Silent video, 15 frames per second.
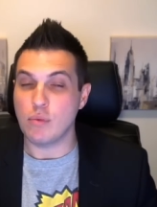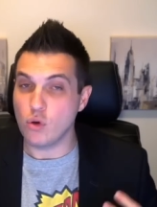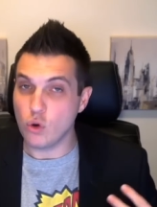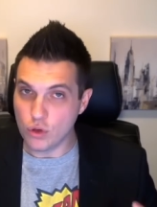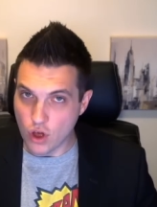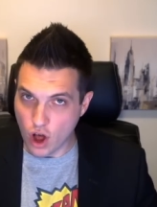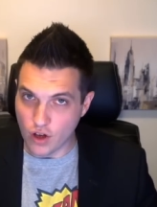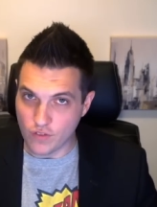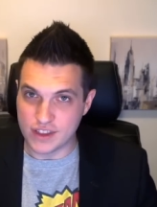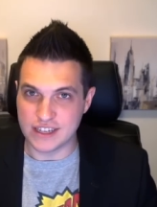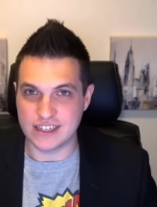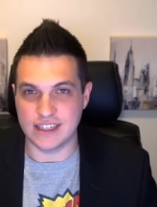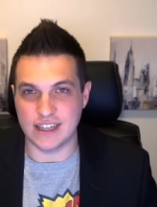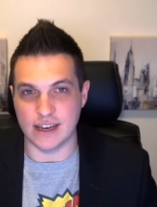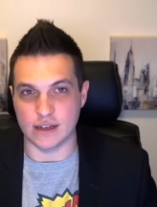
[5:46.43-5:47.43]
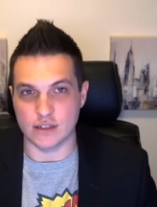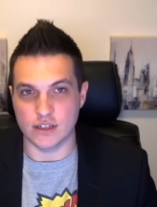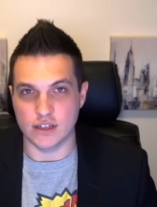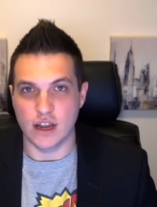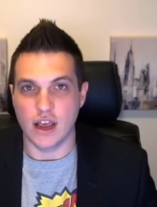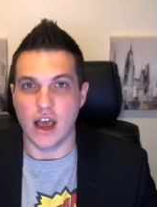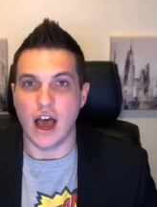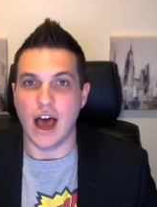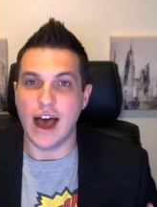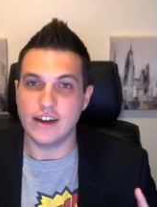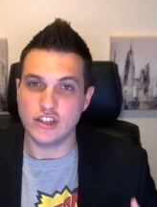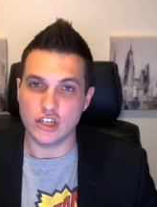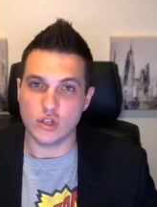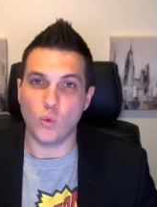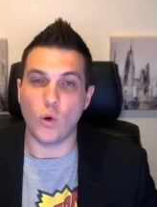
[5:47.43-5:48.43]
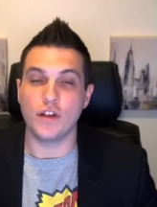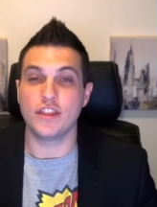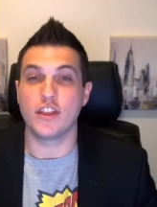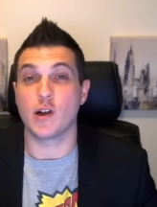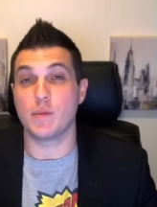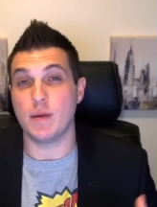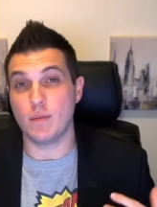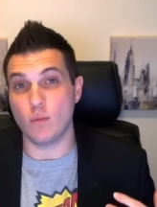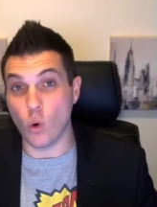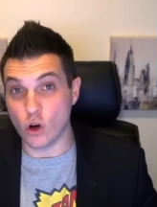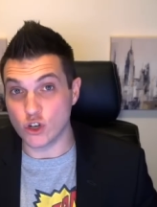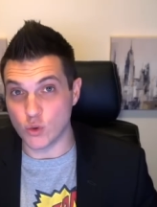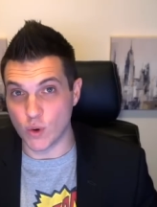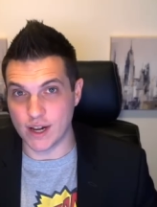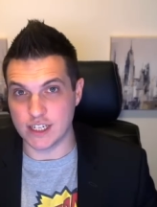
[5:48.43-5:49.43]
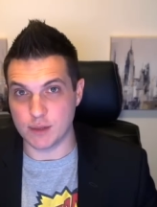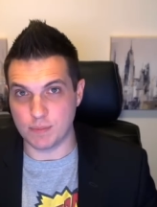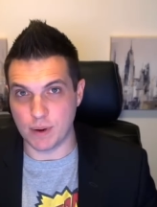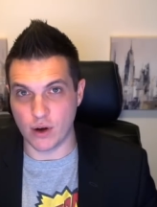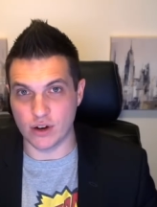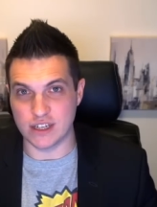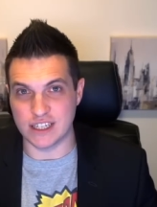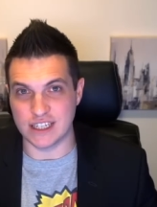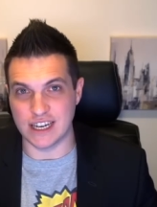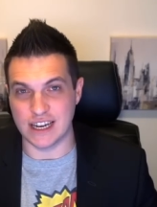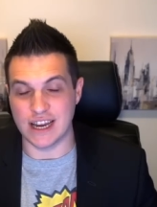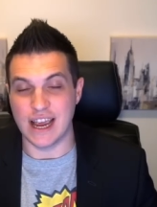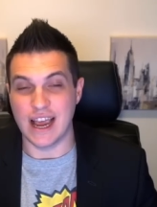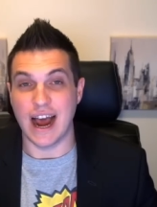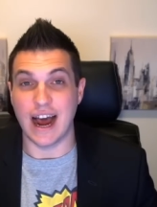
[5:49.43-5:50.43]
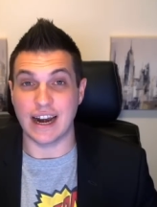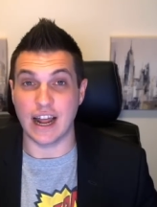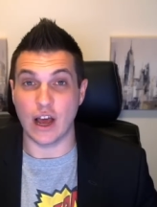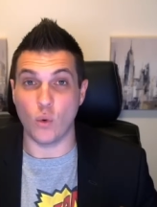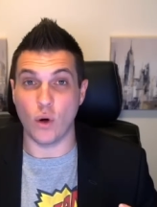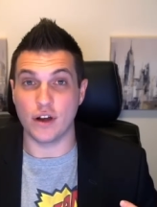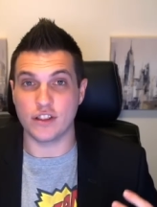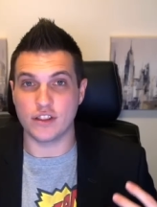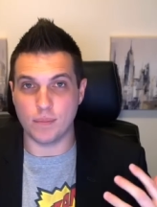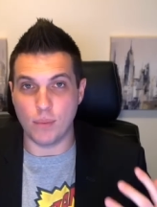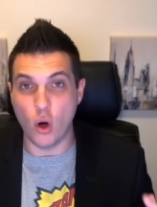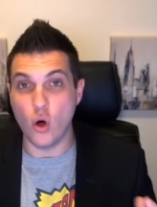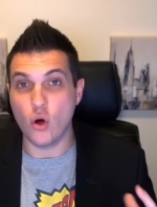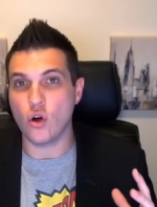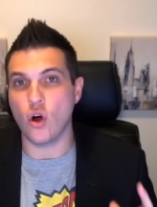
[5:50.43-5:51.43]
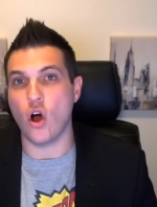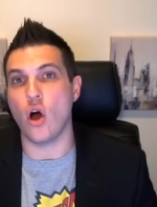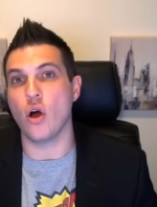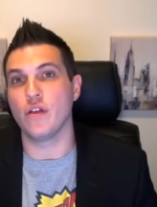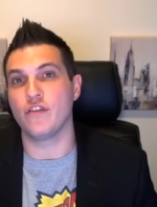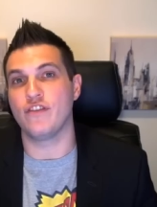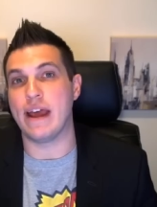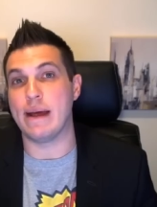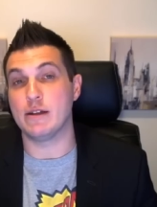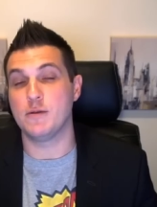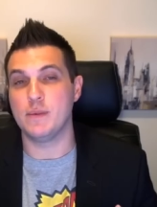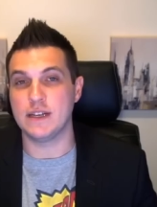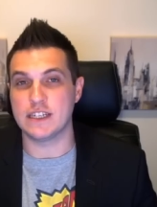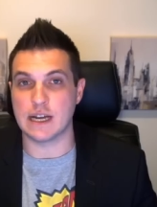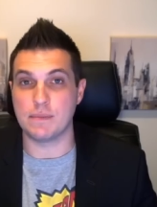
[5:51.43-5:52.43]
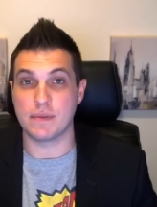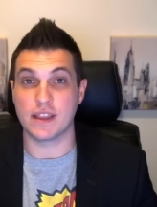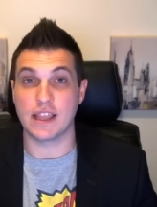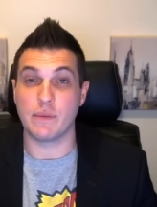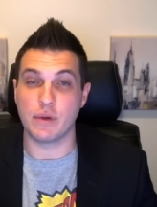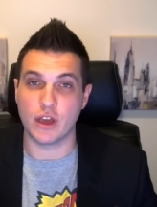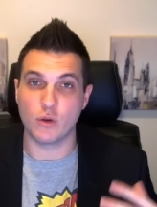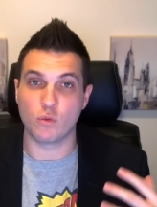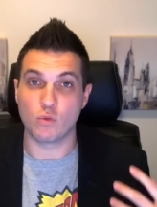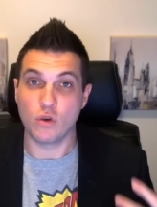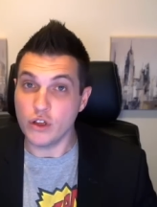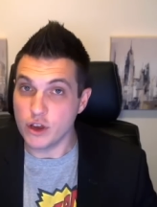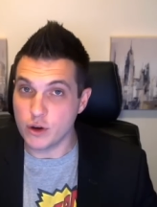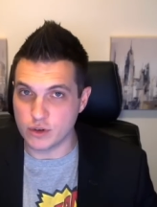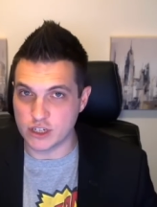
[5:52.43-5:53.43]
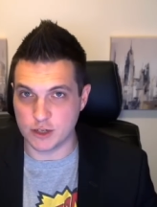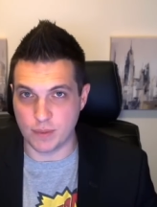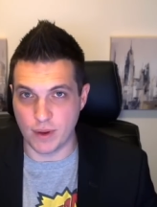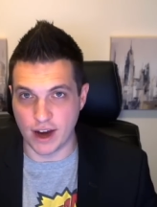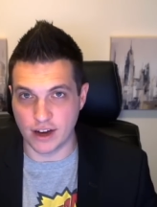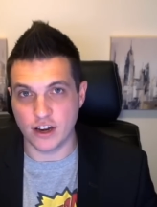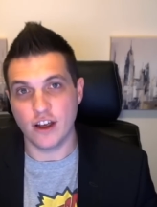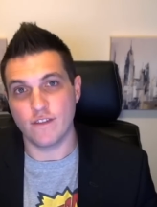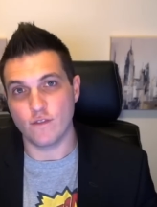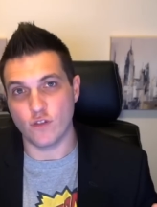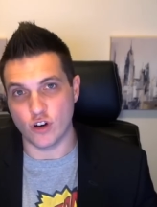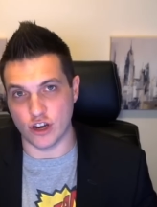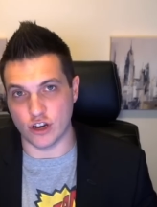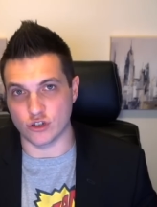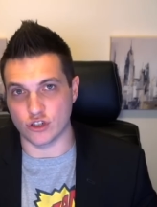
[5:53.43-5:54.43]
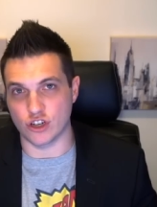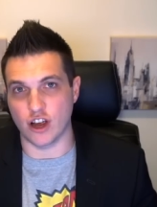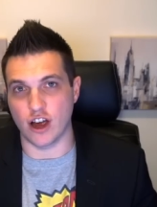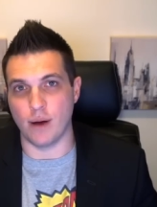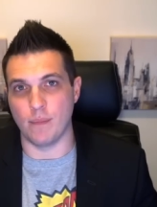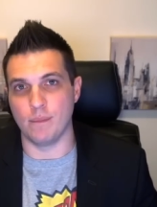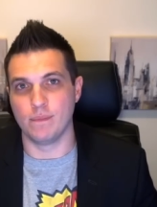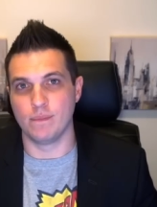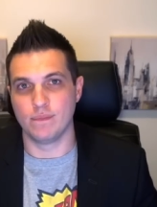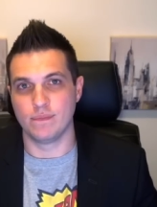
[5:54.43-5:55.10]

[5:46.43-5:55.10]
I'm cool with all of these things. I just want there to be more transparency, and I want the Poker Hall of Fame to be something that we can really respect for years to come.